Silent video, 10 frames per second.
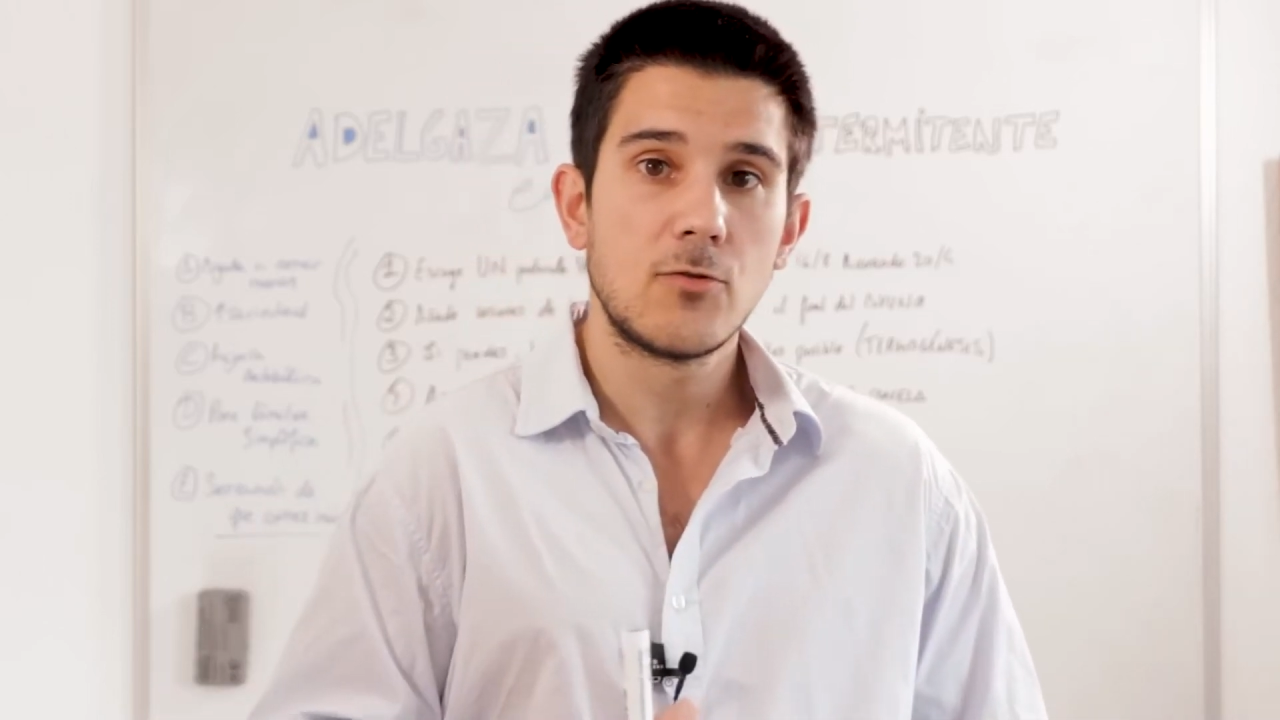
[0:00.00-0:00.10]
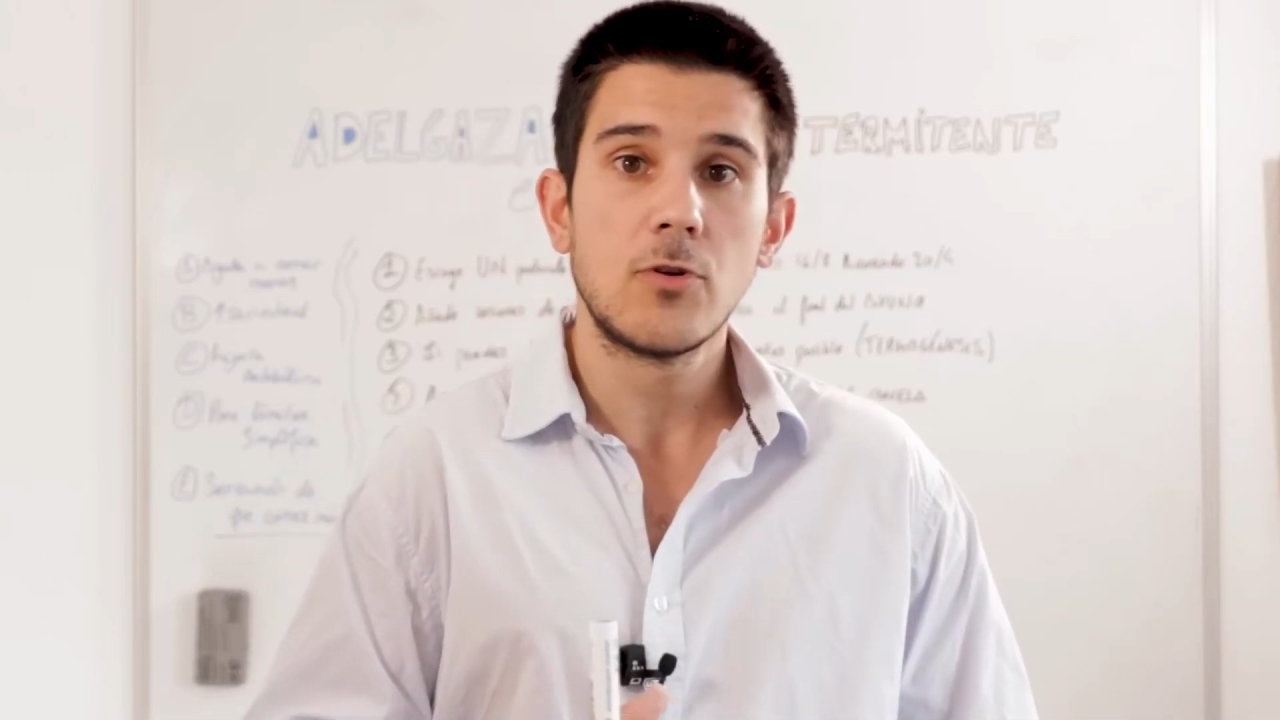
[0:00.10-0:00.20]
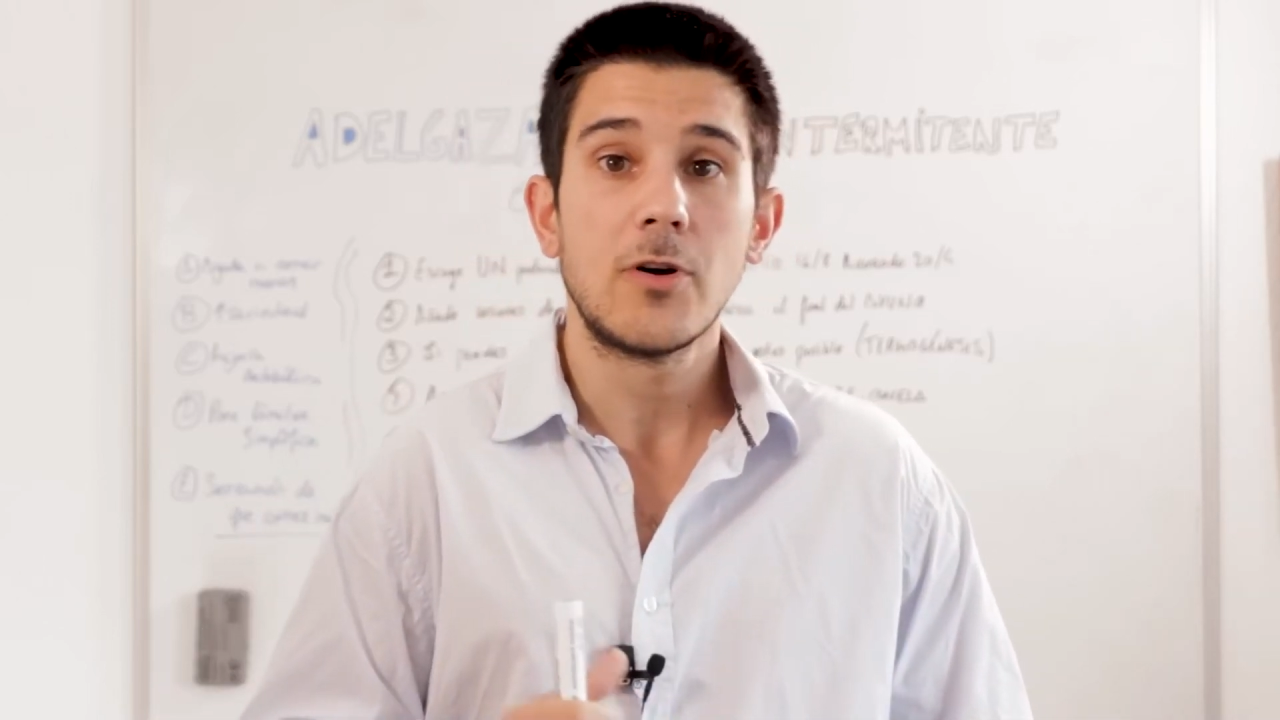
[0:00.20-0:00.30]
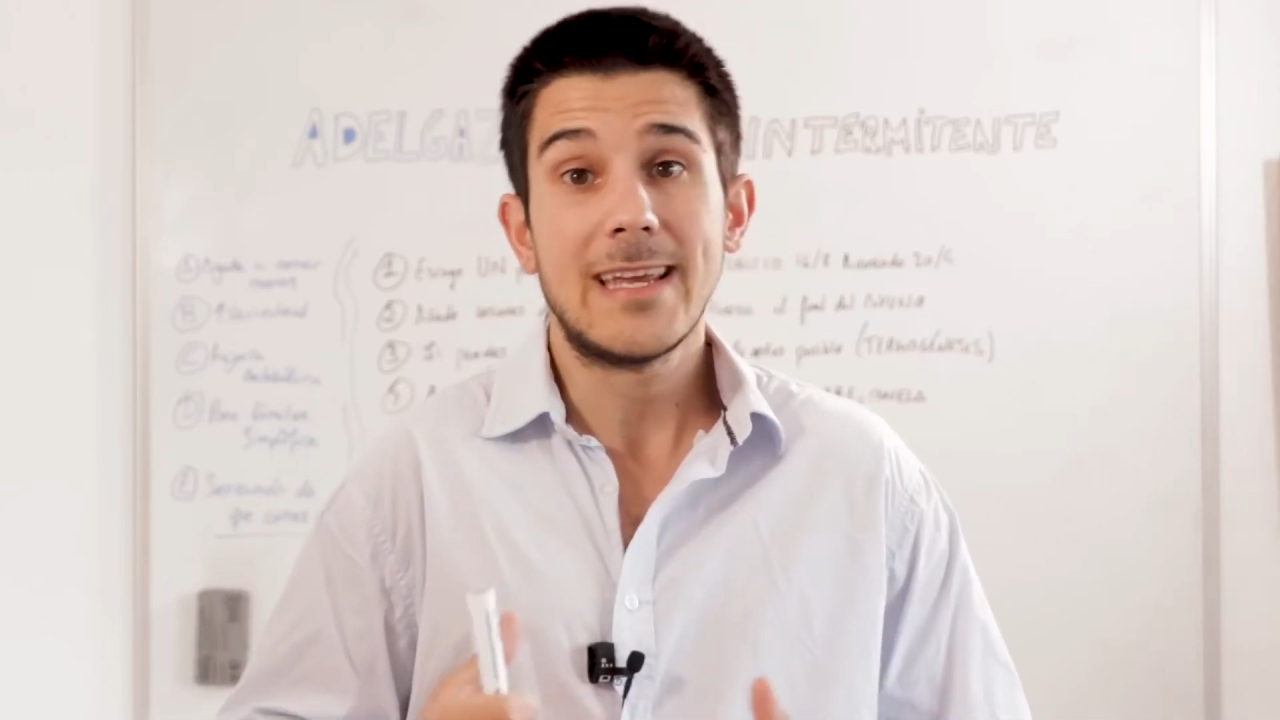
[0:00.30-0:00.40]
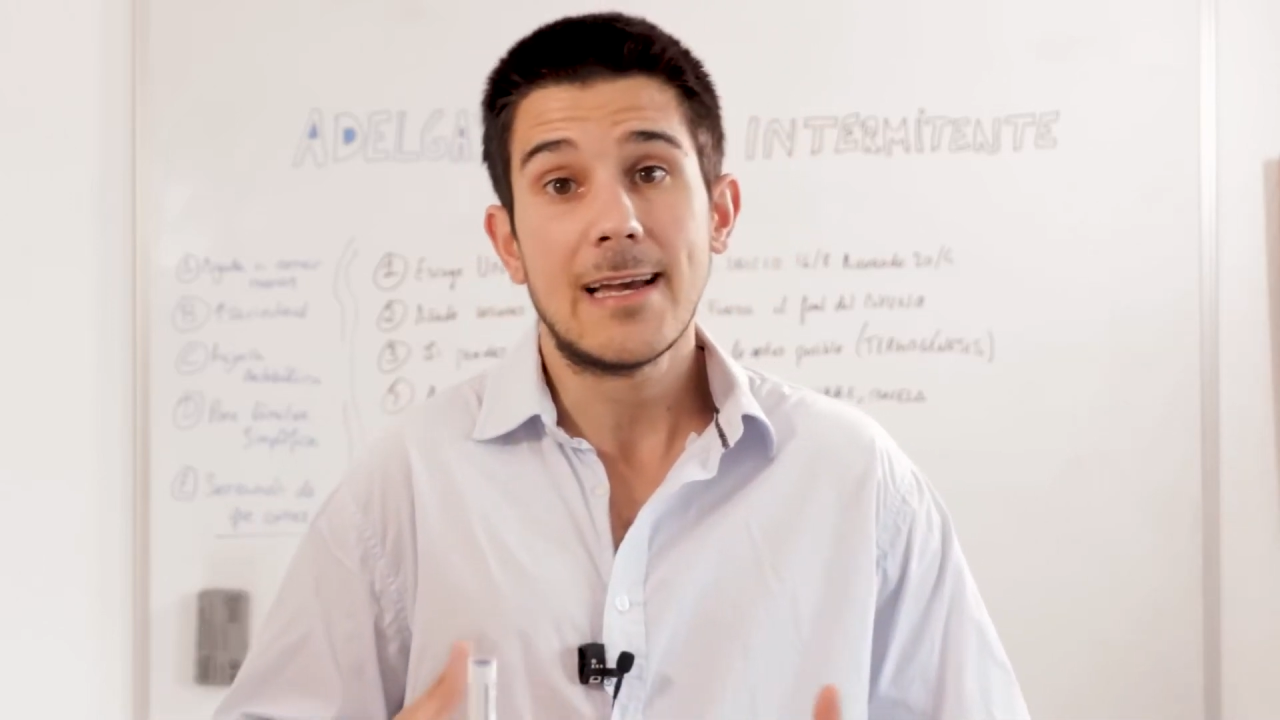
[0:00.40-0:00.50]

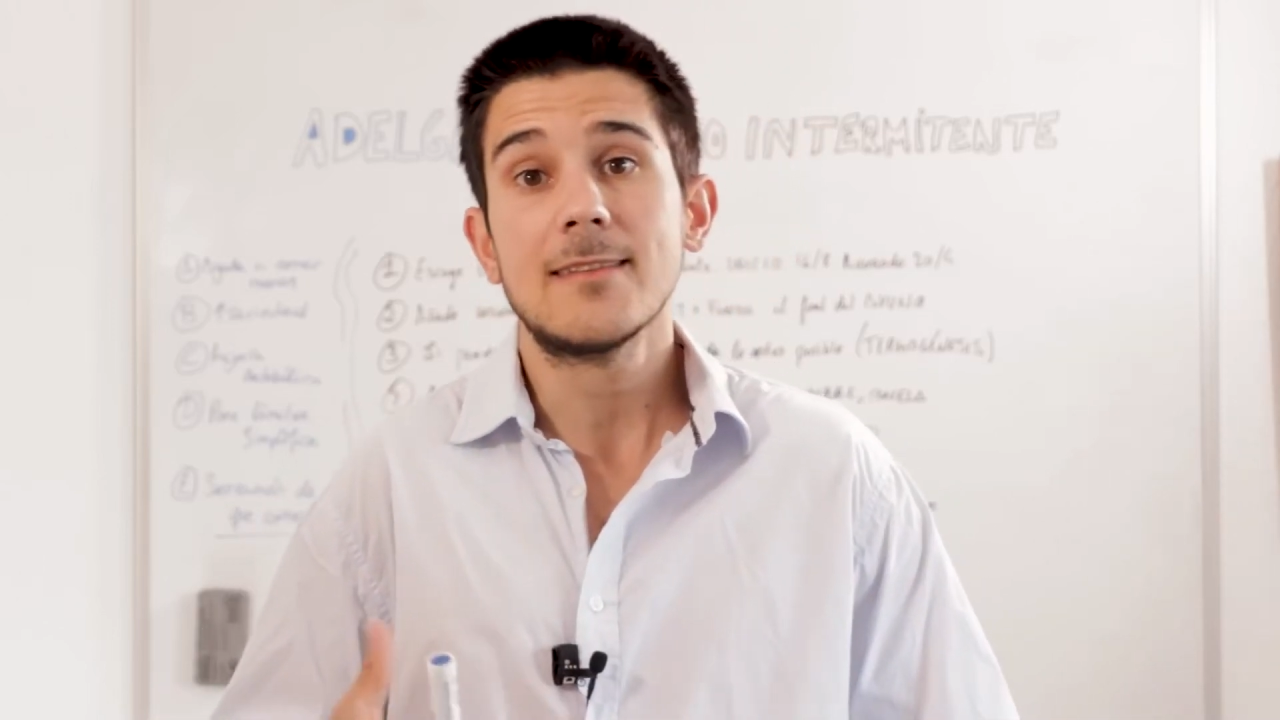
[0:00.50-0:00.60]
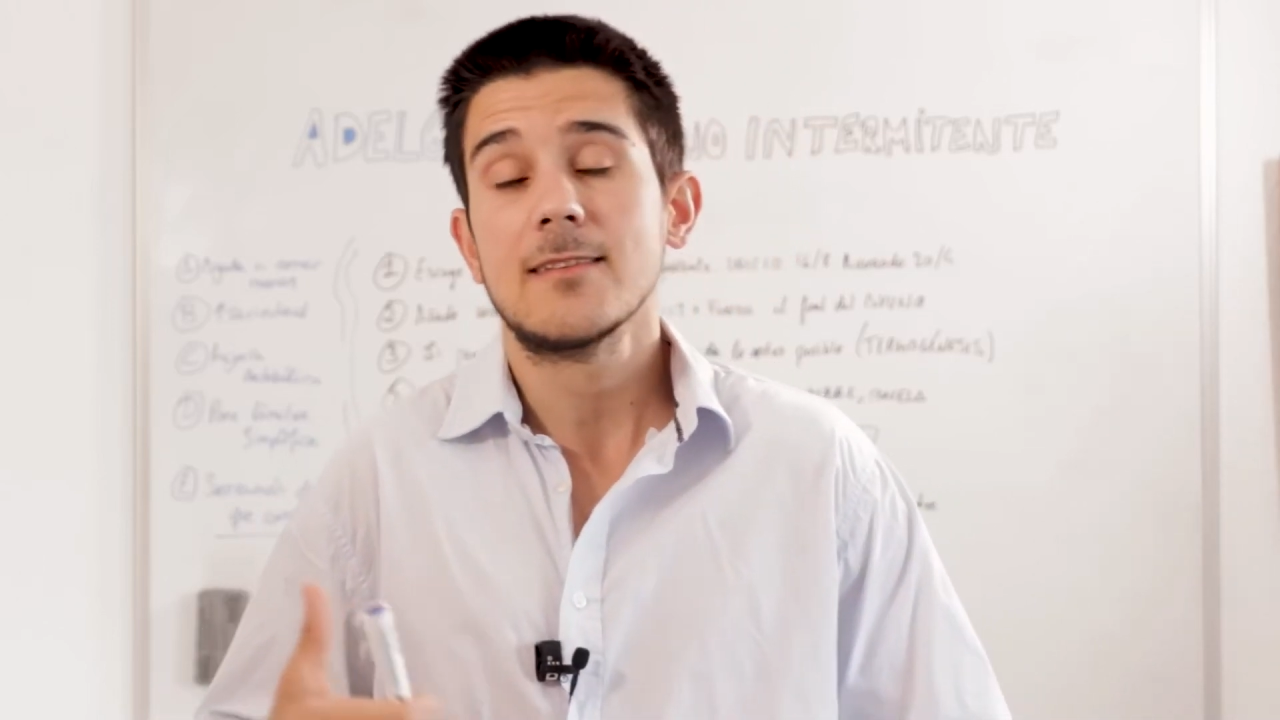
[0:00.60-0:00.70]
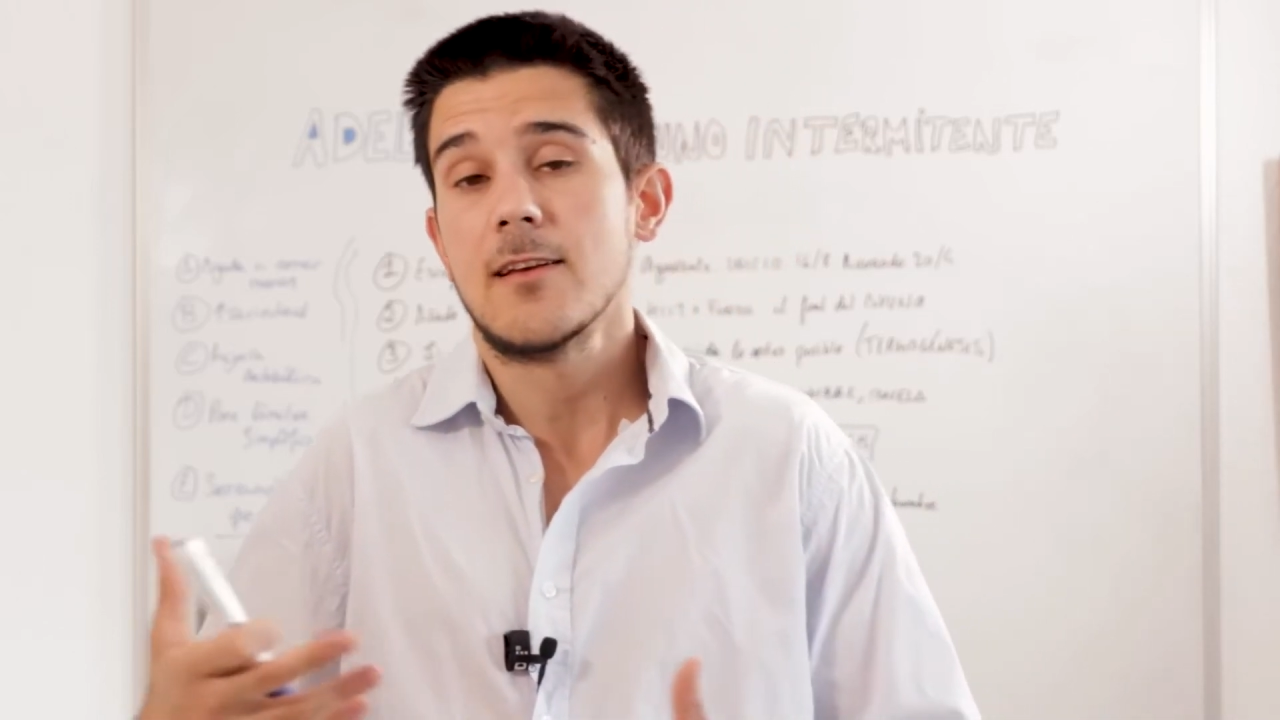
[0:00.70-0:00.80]
and before